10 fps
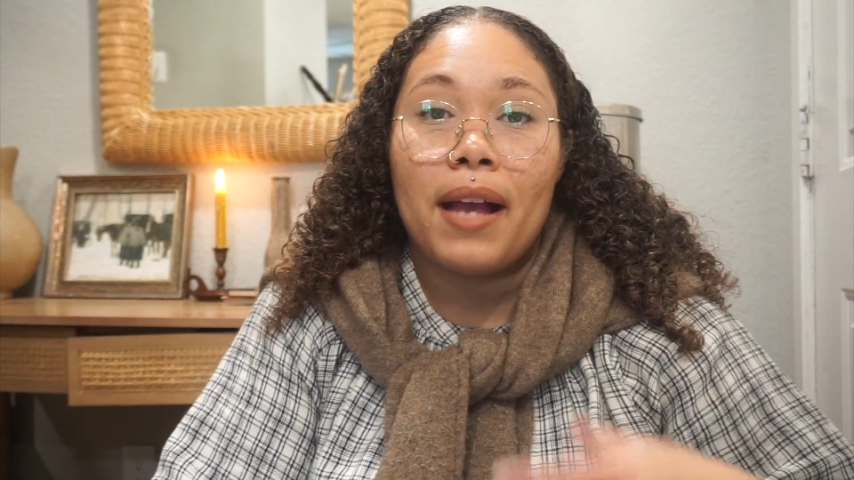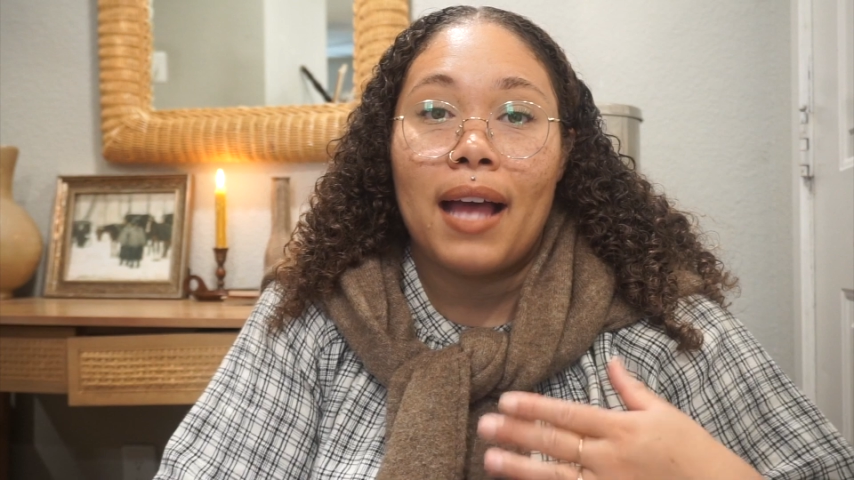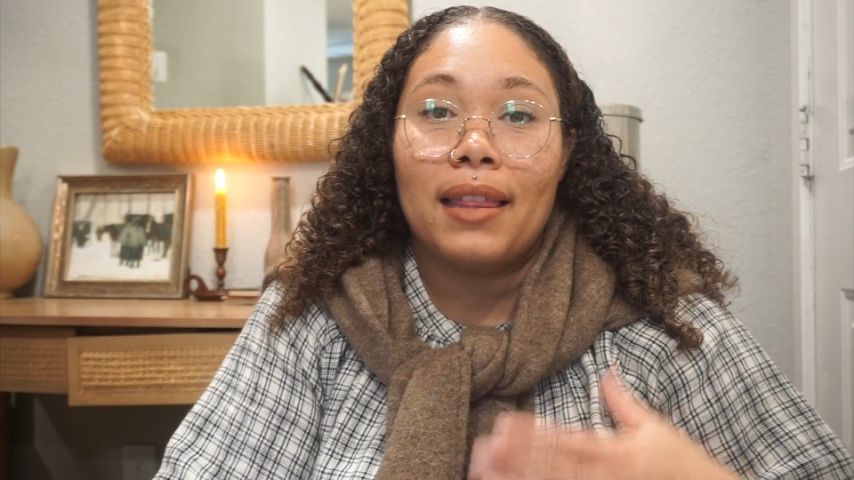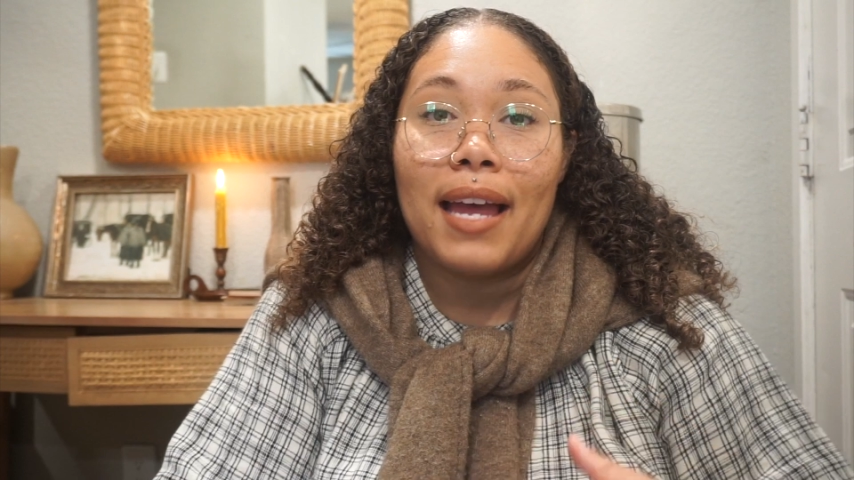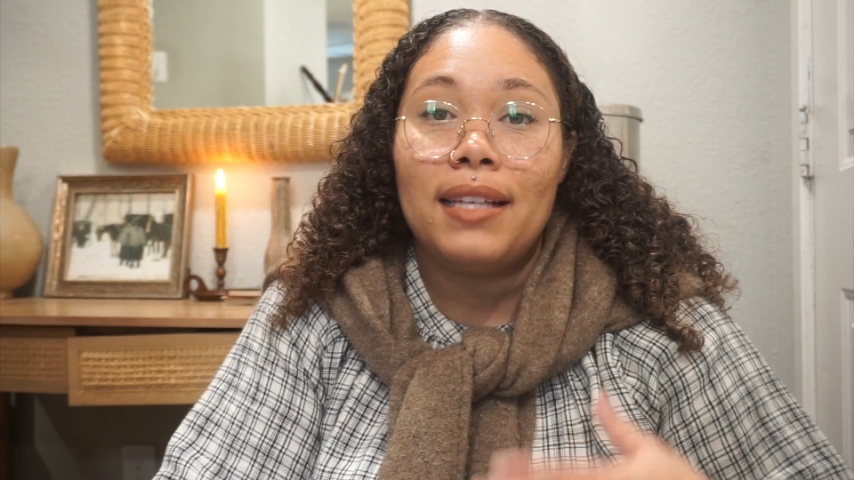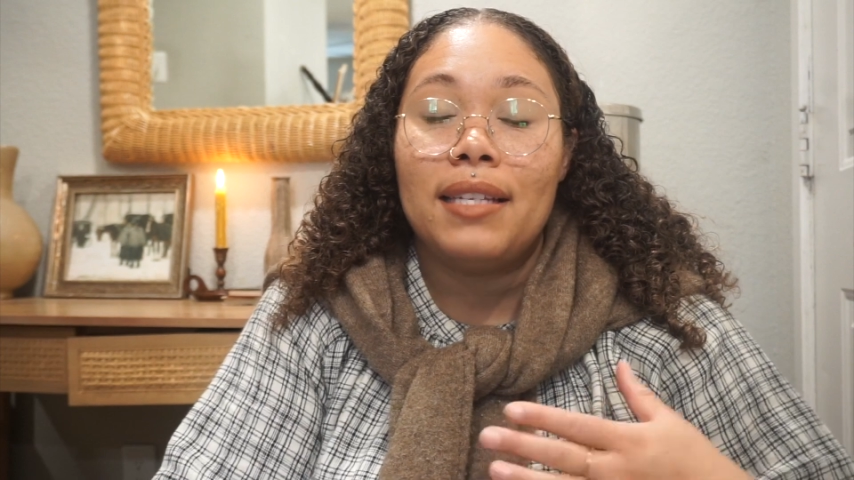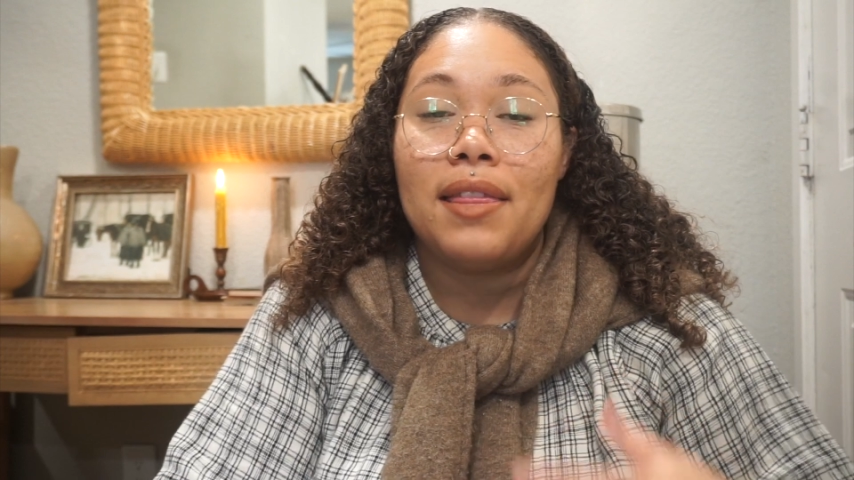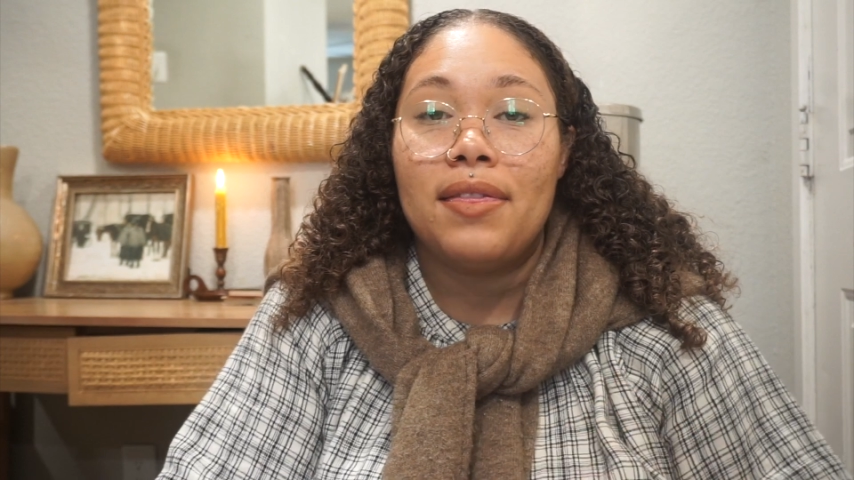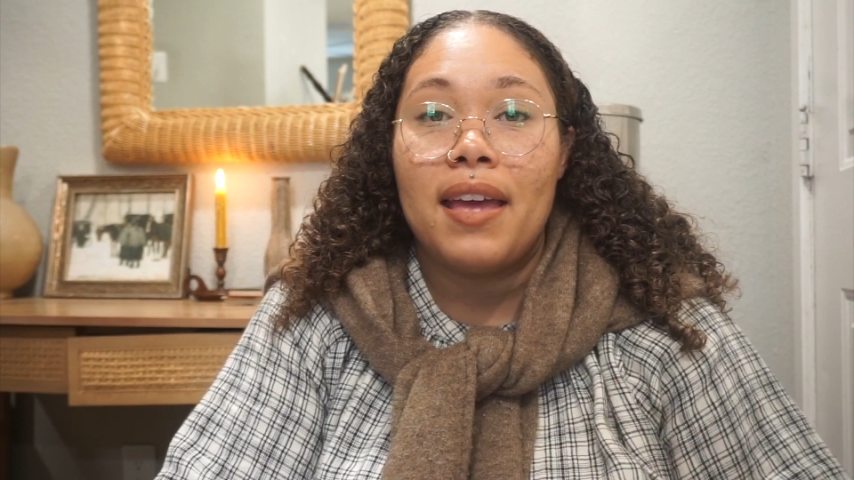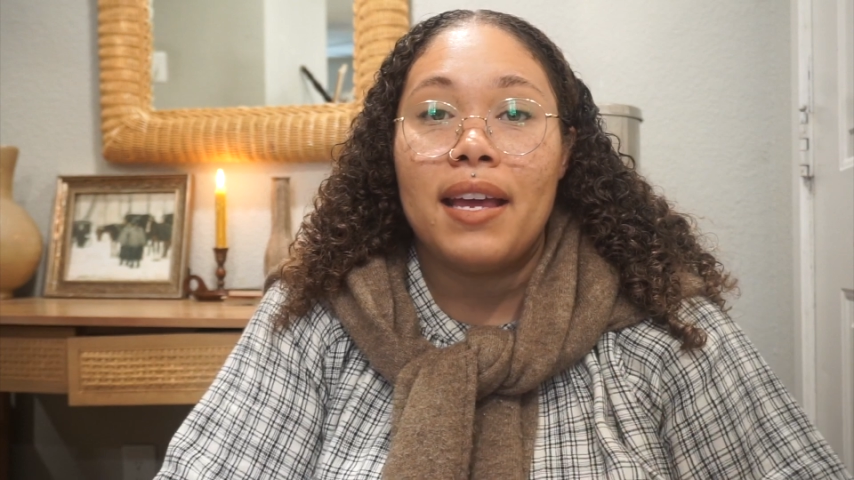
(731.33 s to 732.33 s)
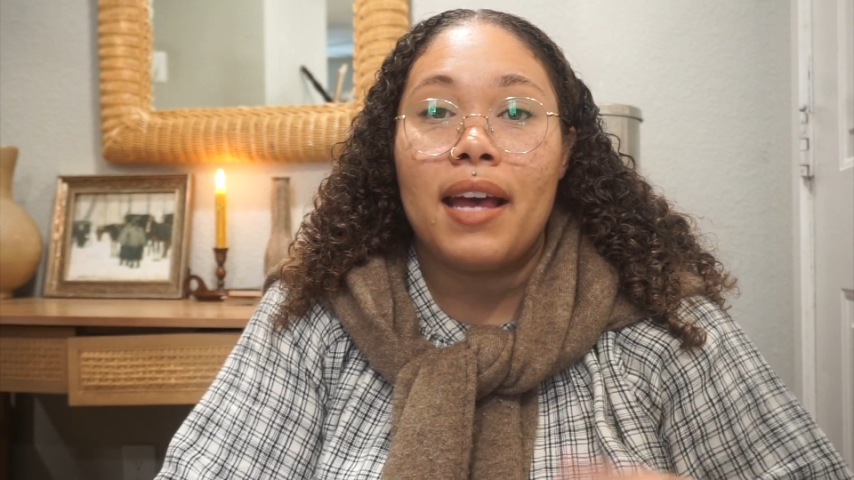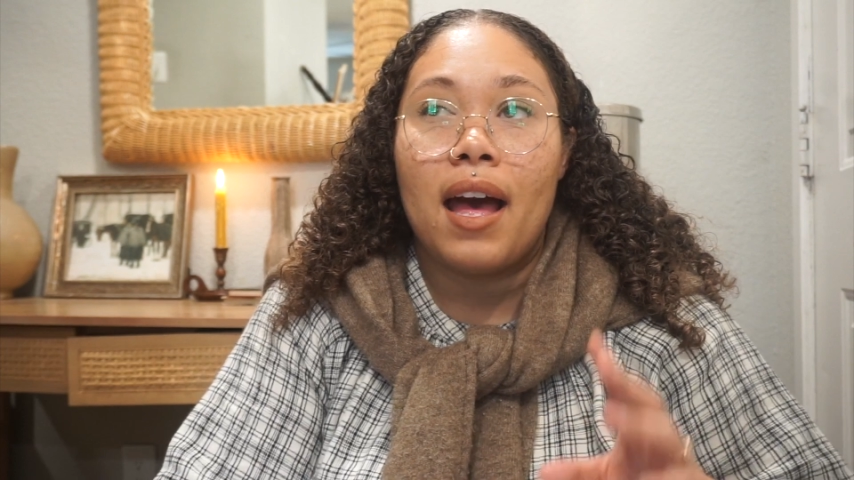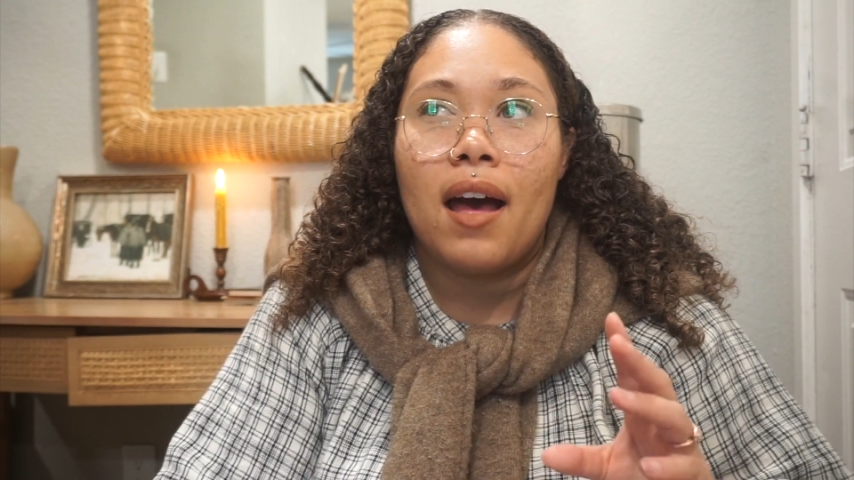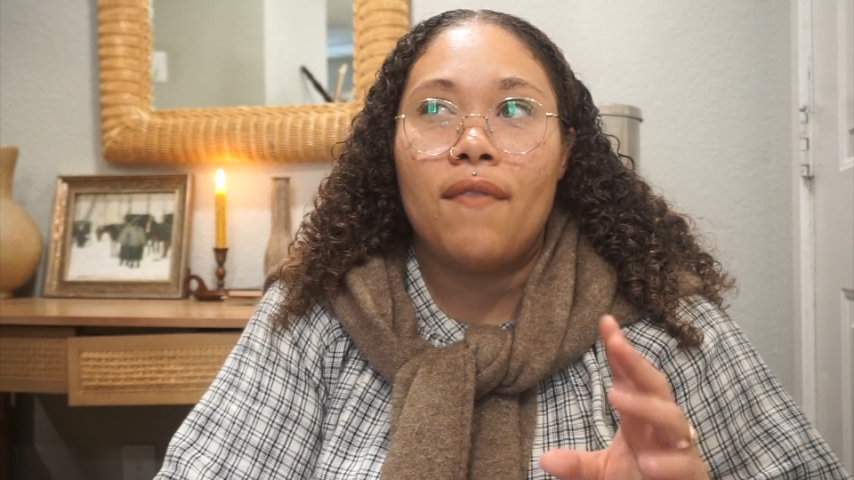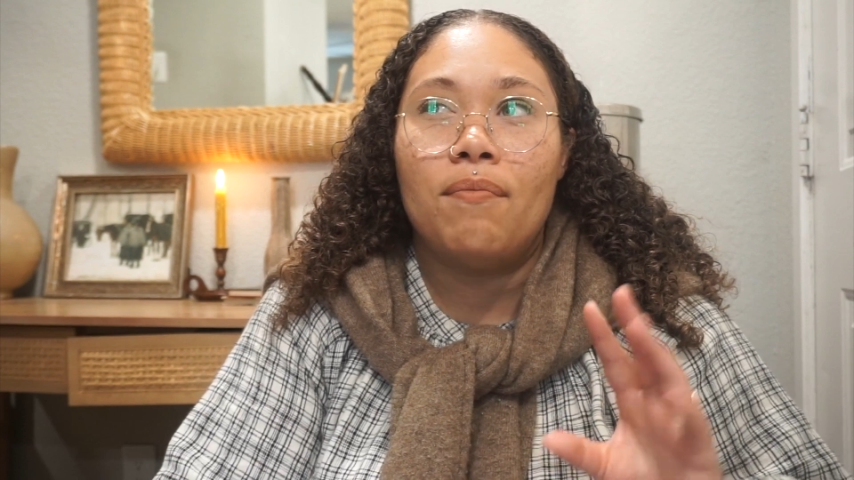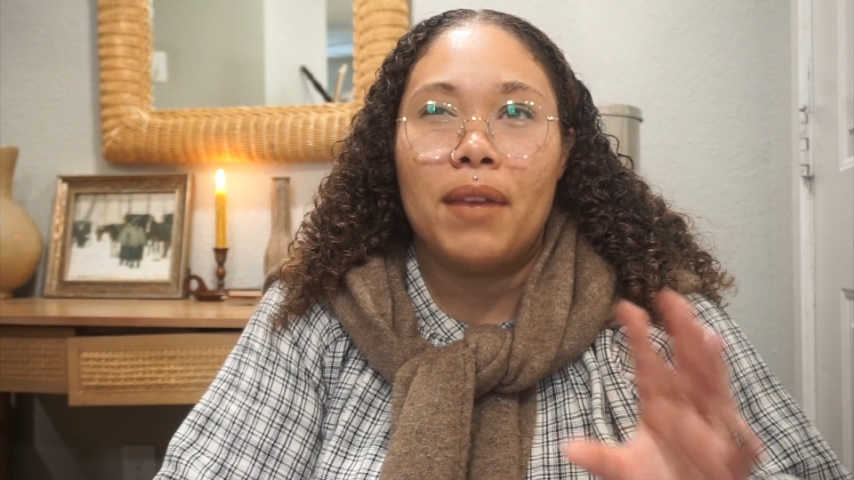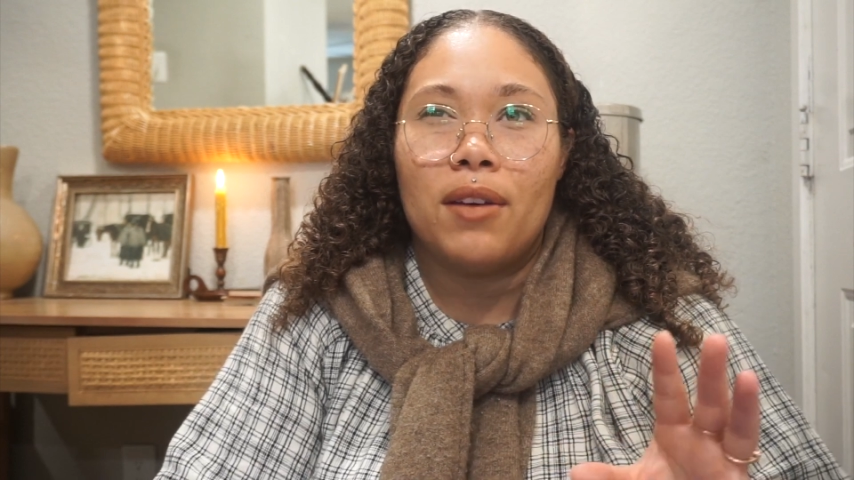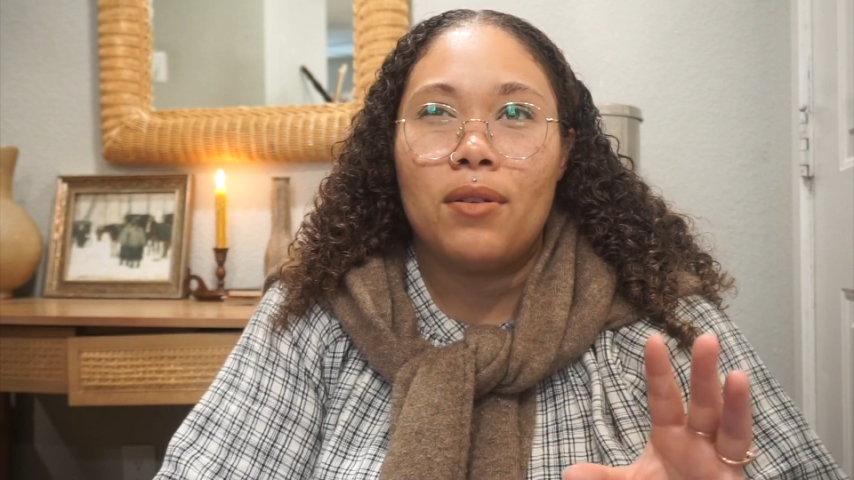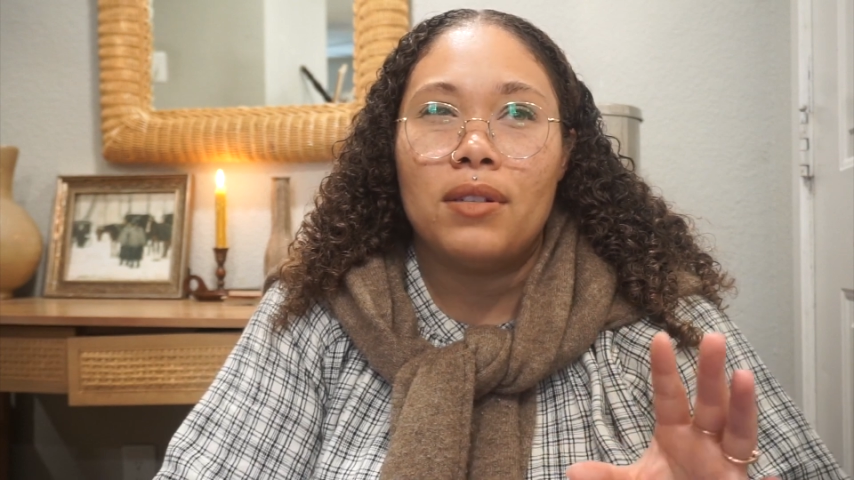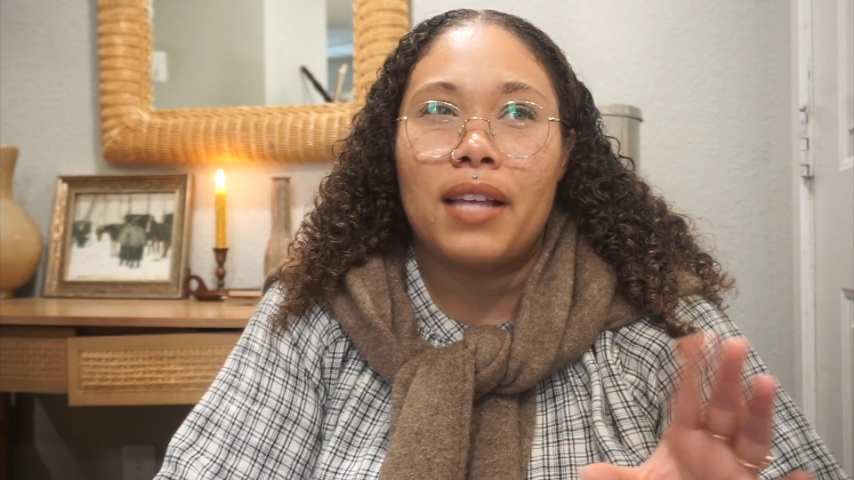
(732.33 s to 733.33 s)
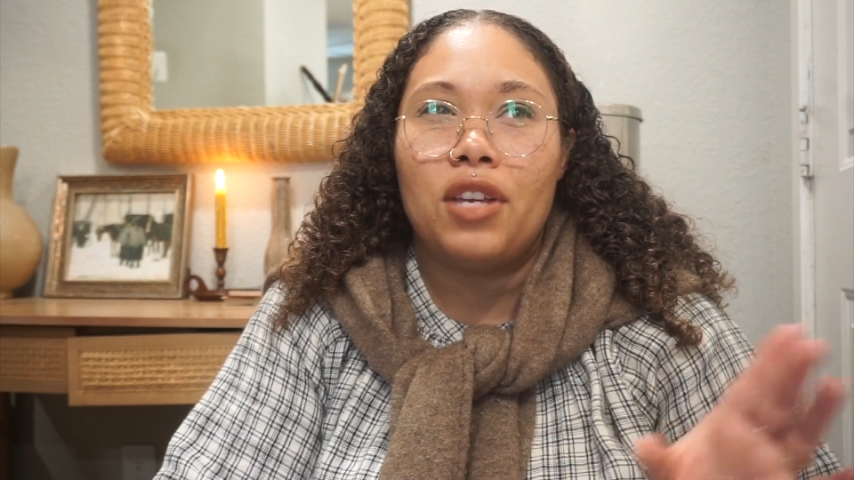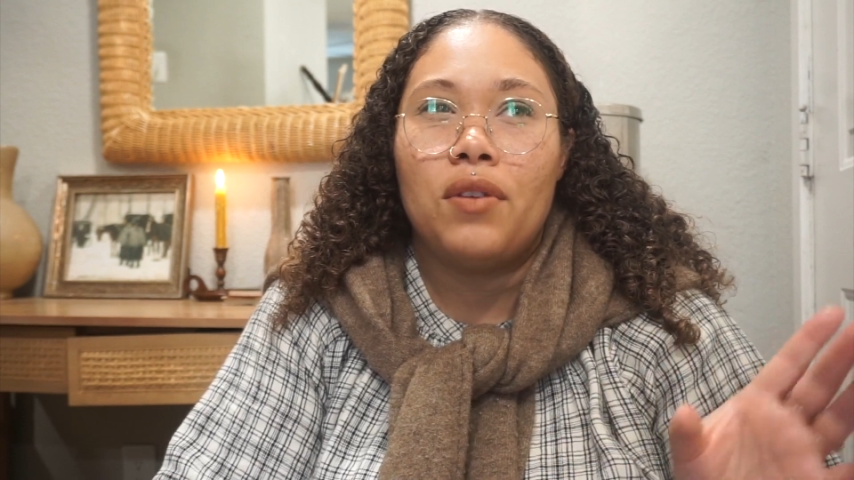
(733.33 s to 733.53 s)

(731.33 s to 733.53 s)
I like to think of meals that you